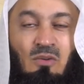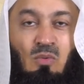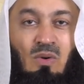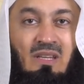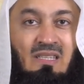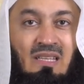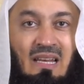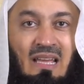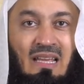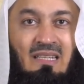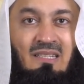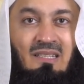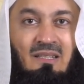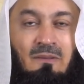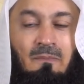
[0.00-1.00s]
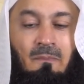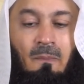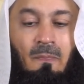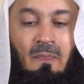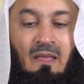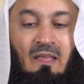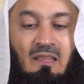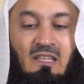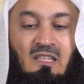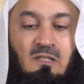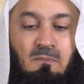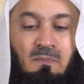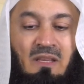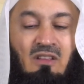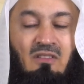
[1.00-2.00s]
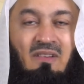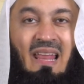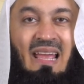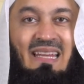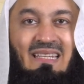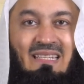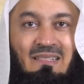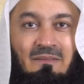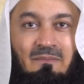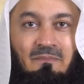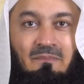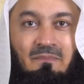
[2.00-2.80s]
And what is a light year? The speed of light,